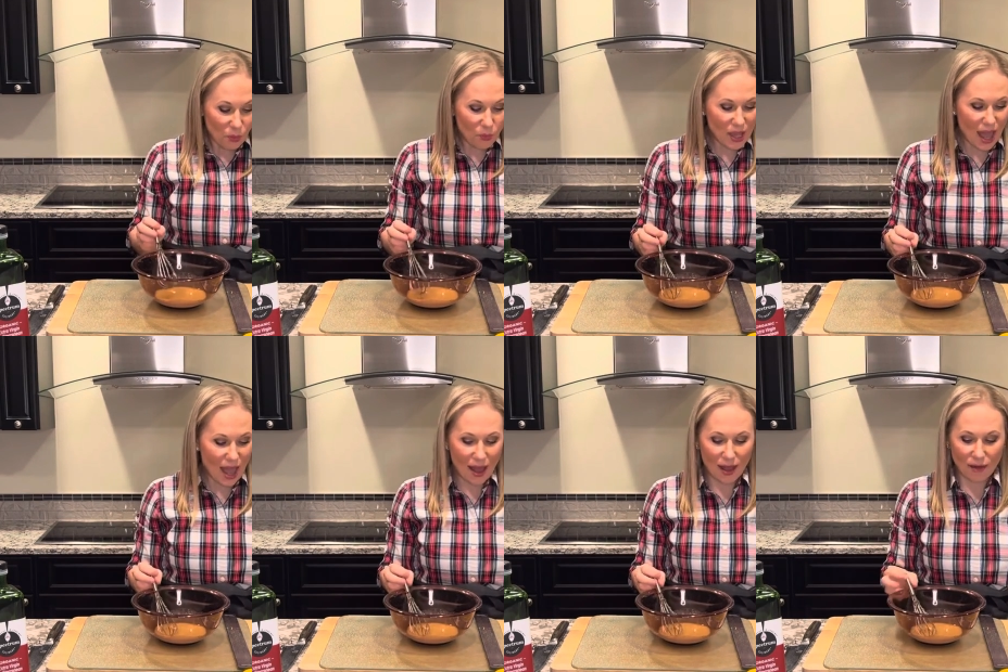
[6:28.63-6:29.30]
we
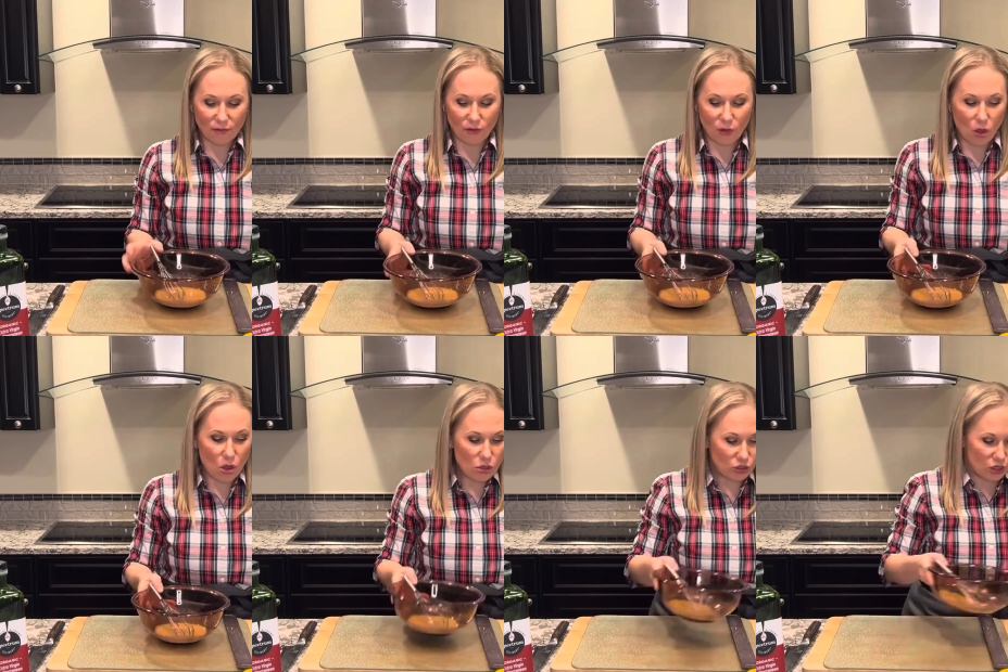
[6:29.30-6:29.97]
have
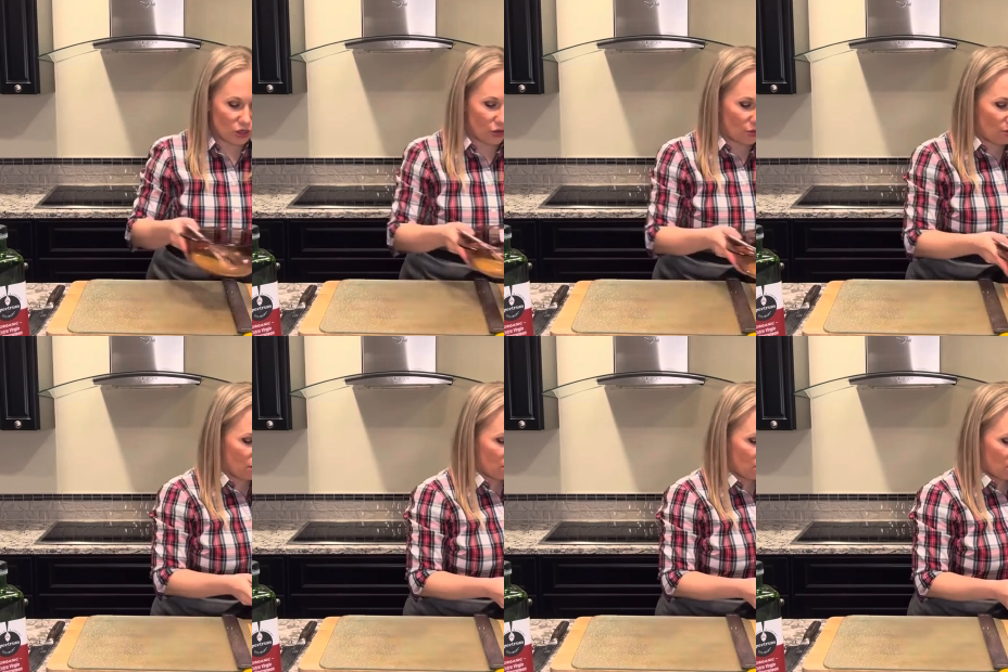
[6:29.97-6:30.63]
also,